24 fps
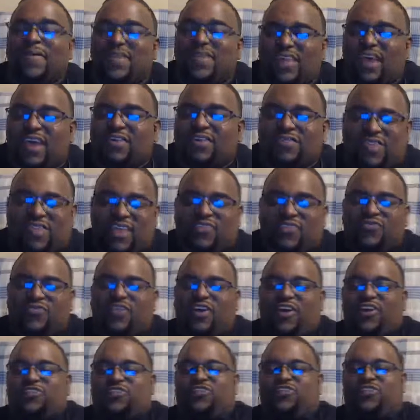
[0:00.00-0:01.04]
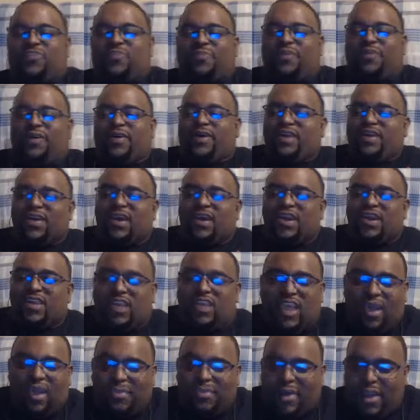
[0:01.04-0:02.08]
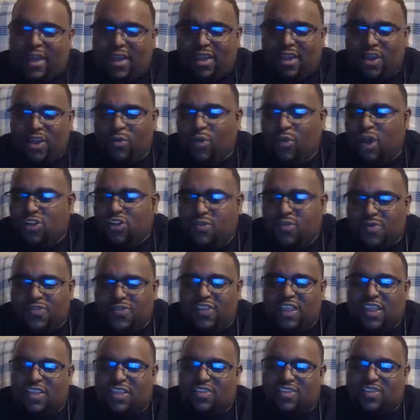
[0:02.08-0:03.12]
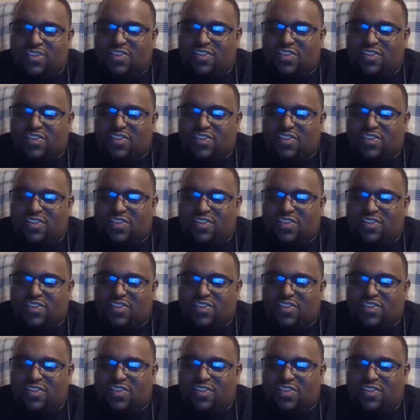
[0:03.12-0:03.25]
That's very true. But yeah, I'm like 100%.